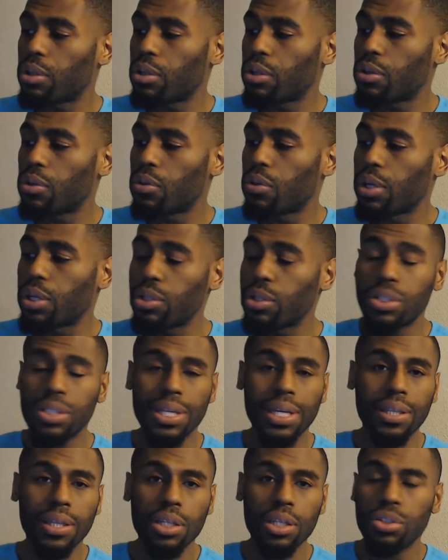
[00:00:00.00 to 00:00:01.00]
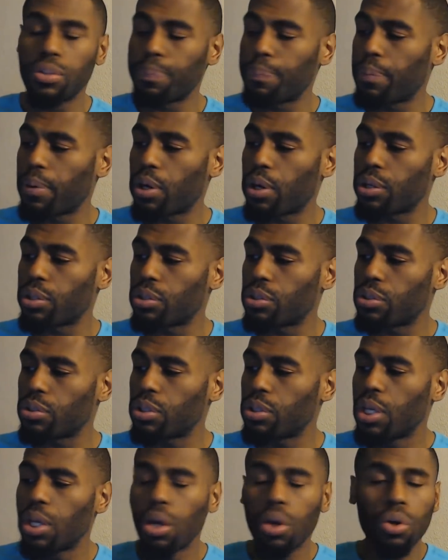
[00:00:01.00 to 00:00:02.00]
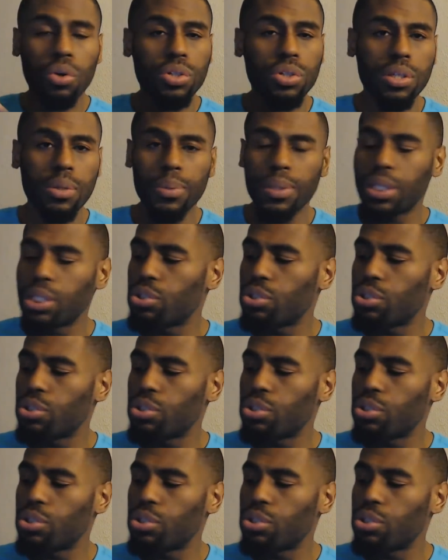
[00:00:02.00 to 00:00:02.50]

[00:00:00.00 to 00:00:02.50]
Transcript: or understand that your partner or someone